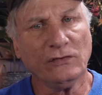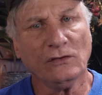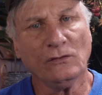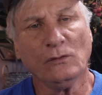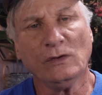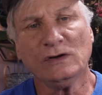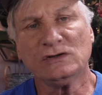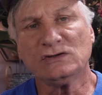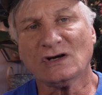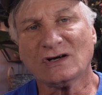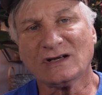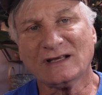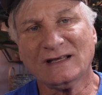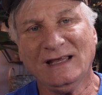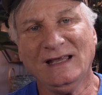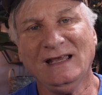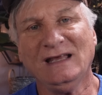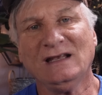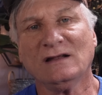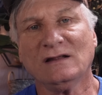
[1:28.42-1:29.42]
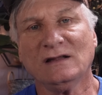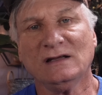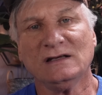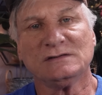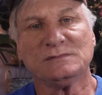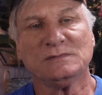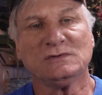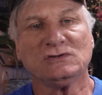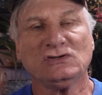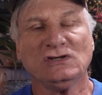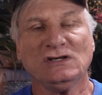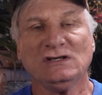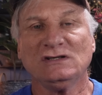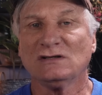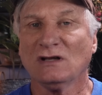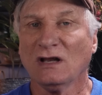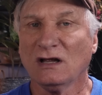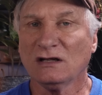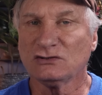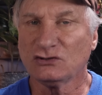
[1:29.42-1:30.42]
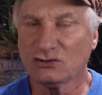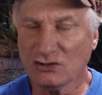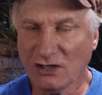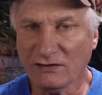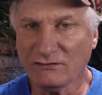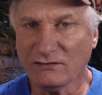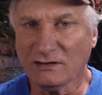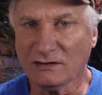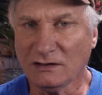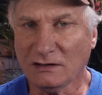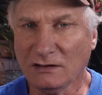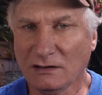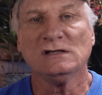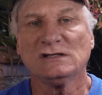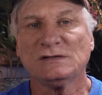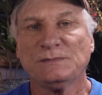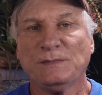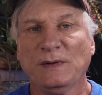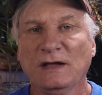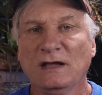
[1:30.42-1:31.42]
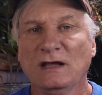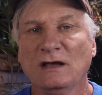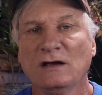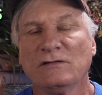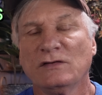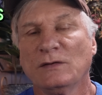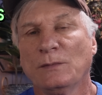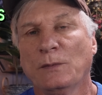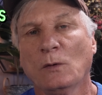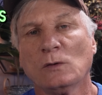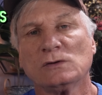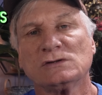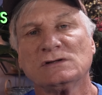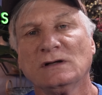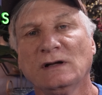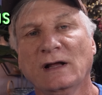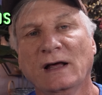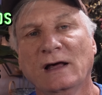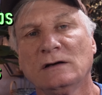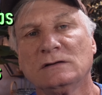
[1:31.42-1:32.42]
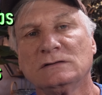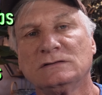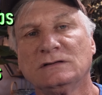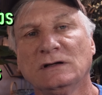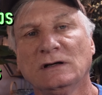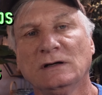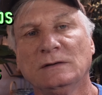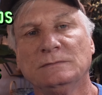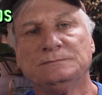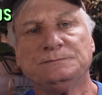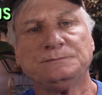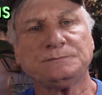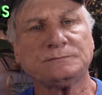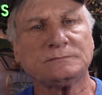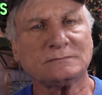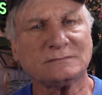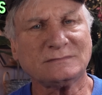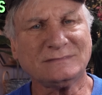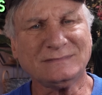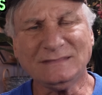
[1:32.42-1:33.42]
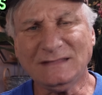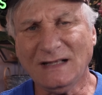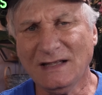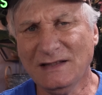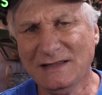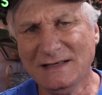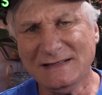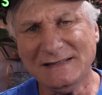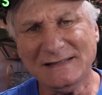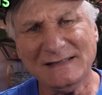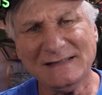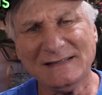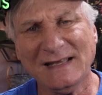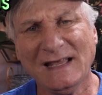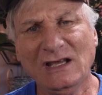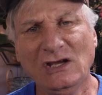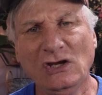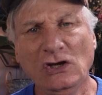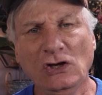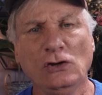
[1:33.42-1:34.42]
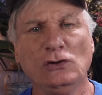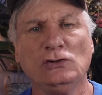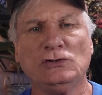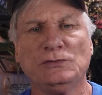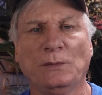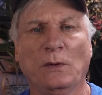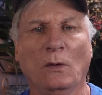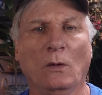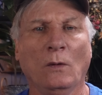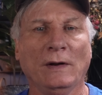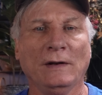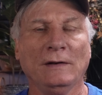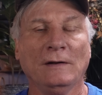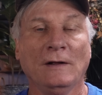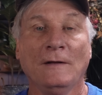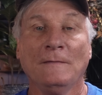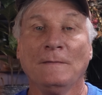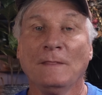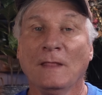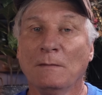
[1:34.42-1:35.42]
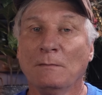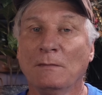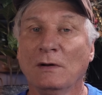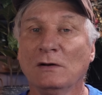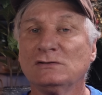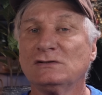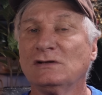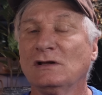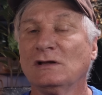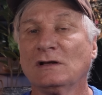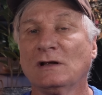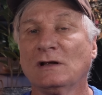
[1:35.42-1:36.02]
of which are key to these machines' longevity. Speaking of the porcelain outer tub, this is a huge point. Most of the